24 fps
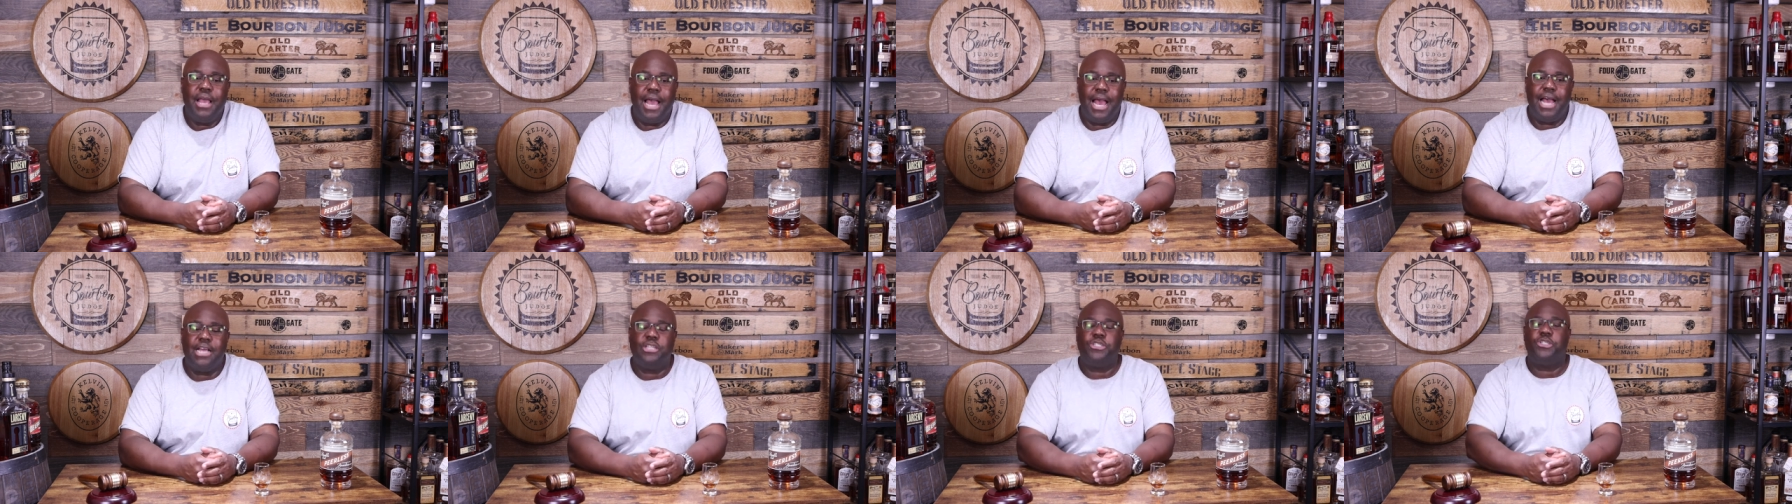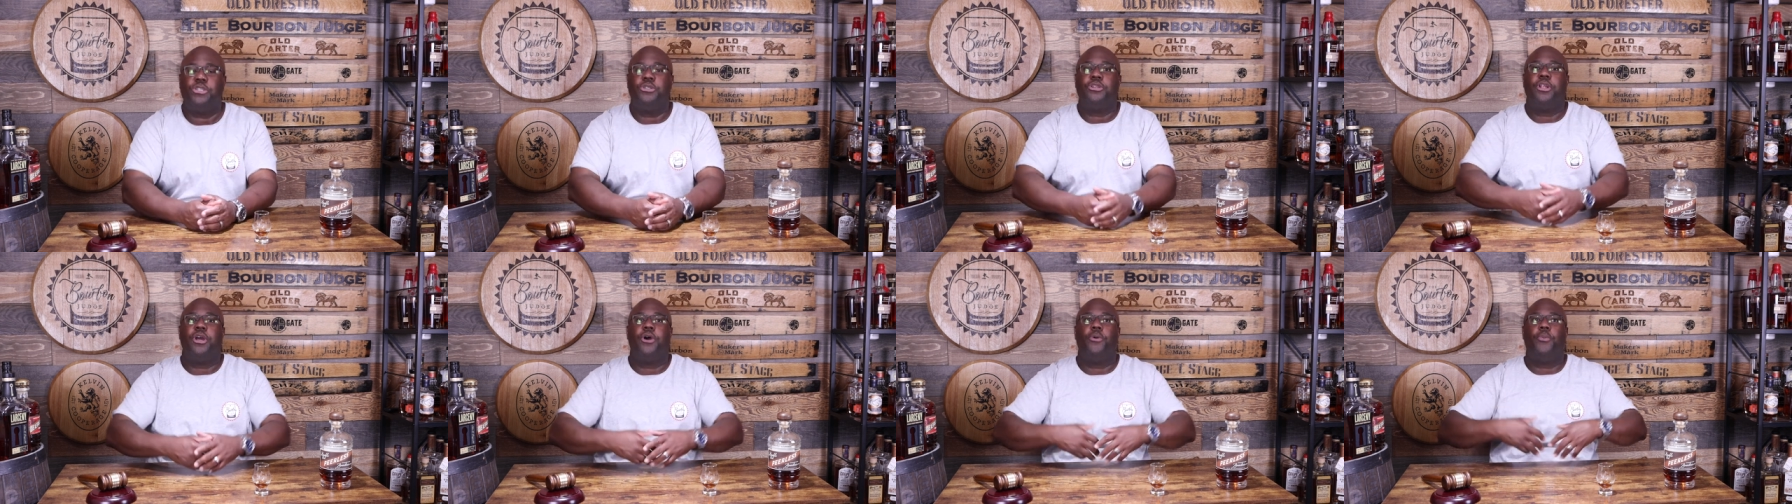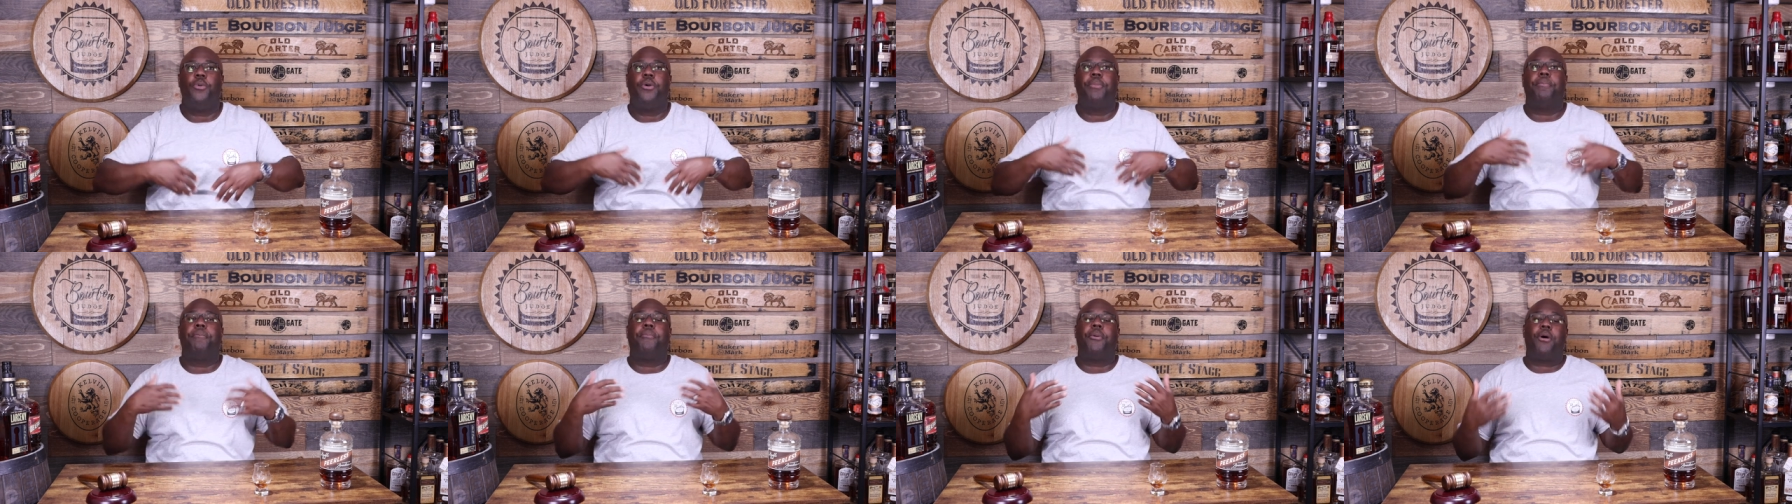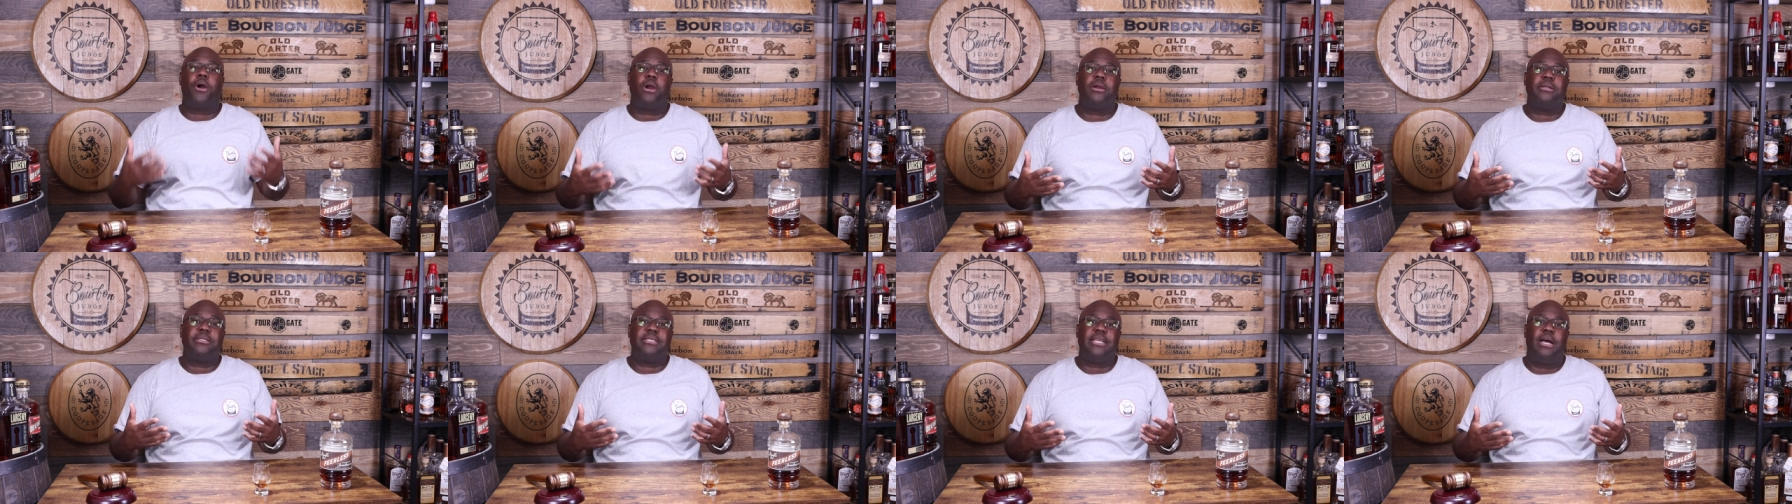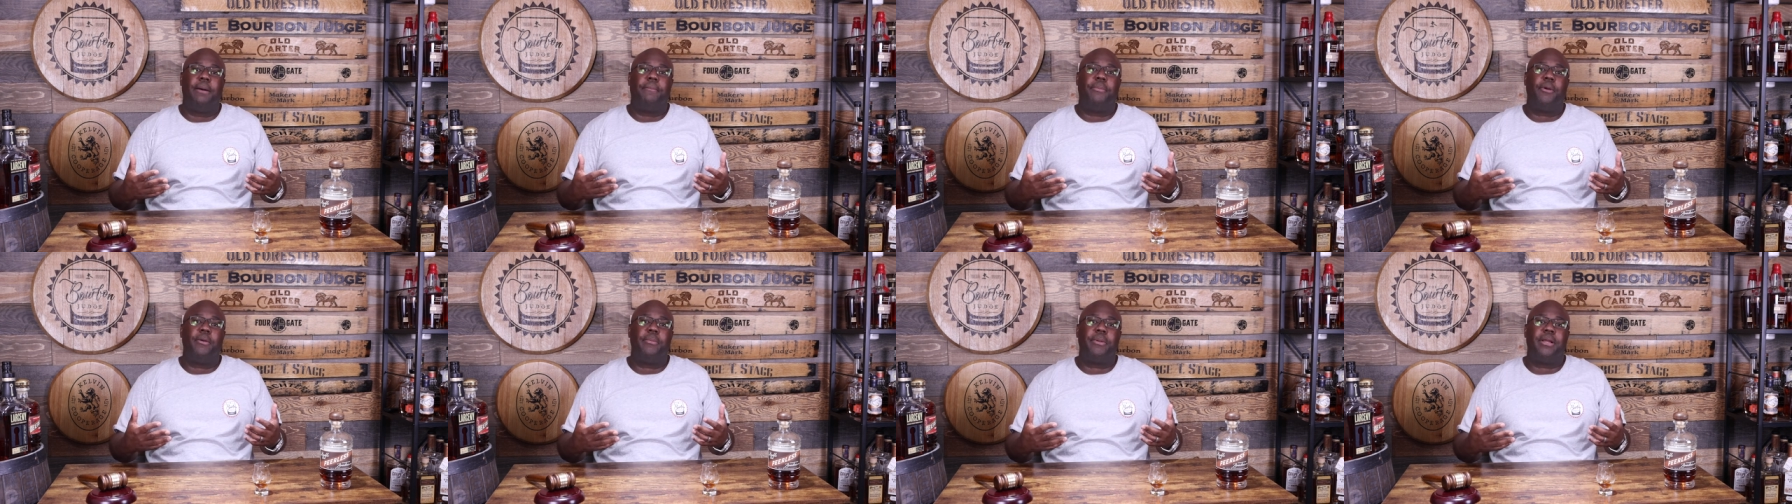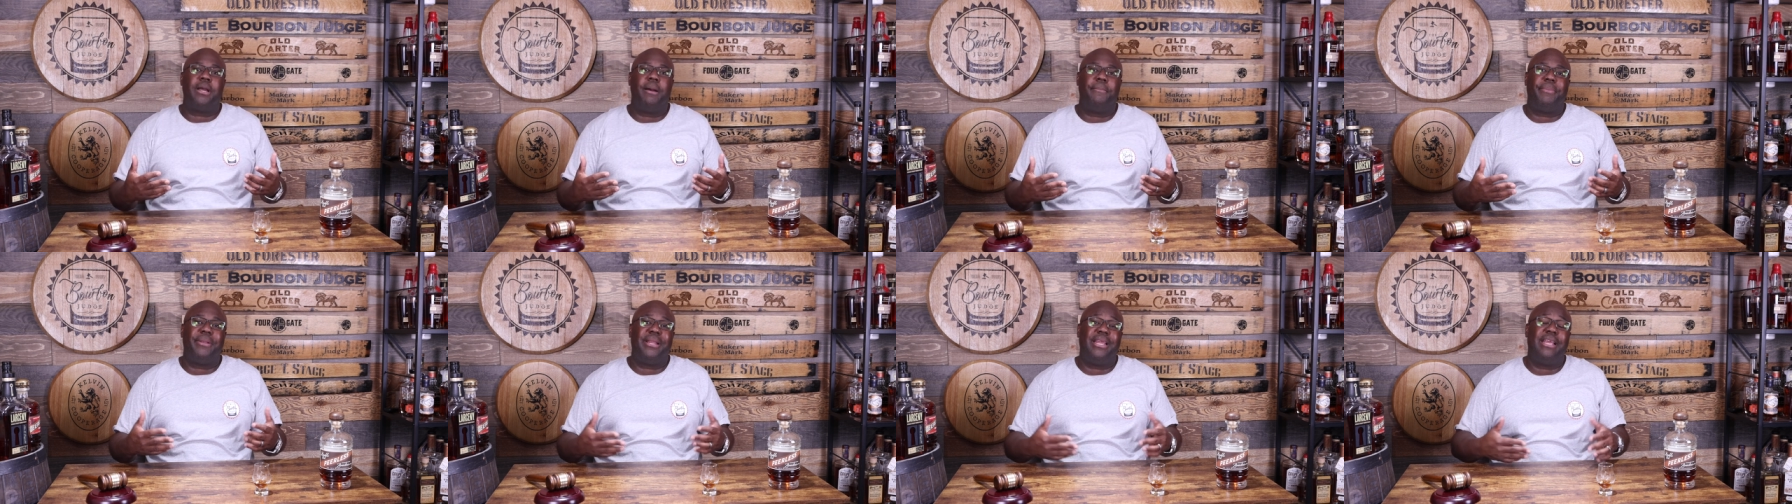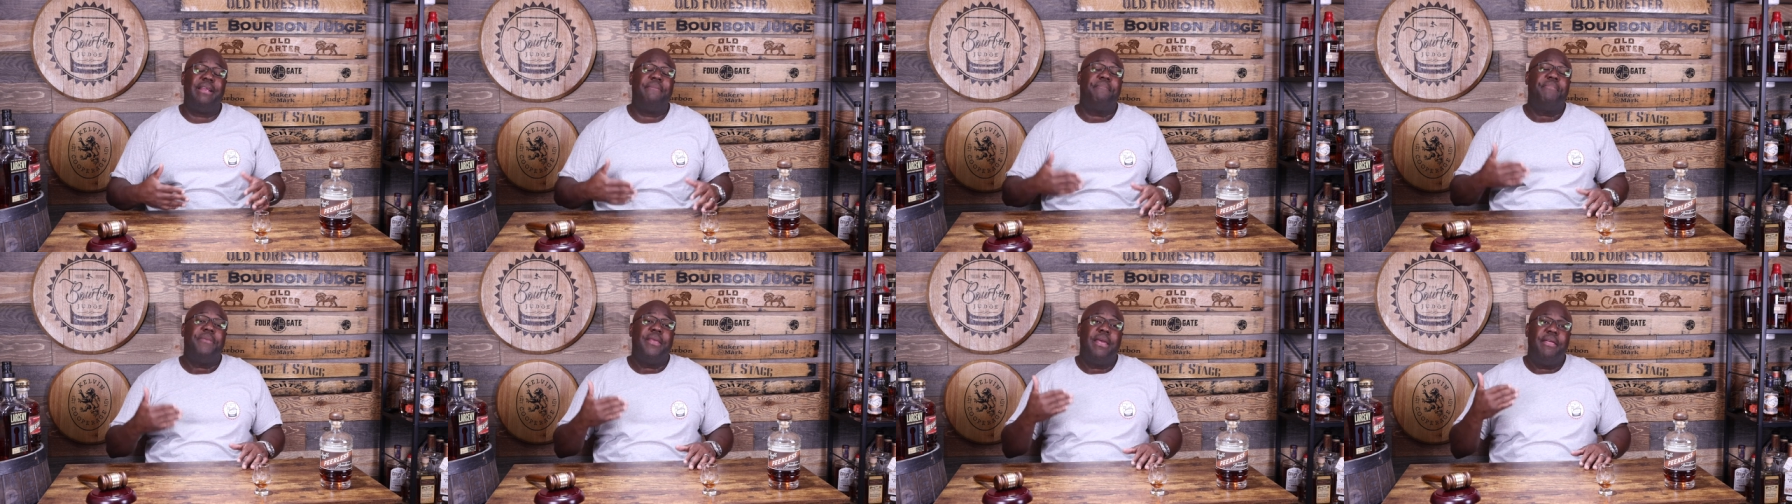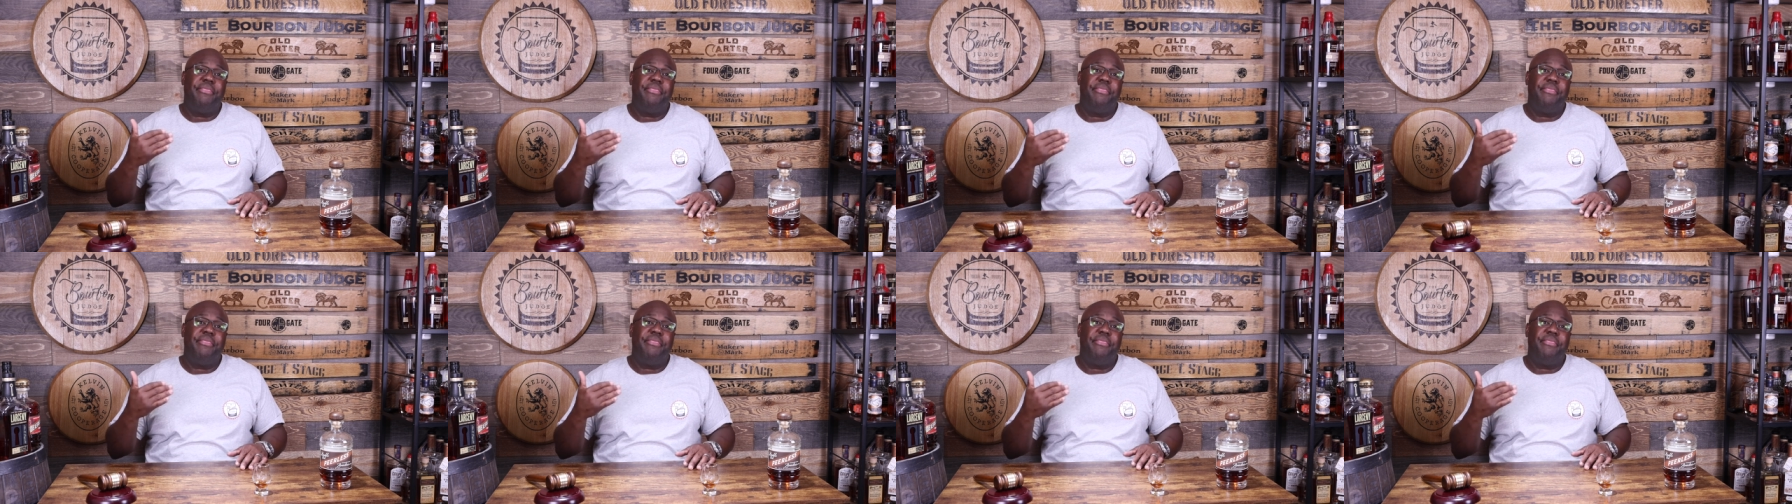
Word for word: as you know, with Bardstown Bourbon Company,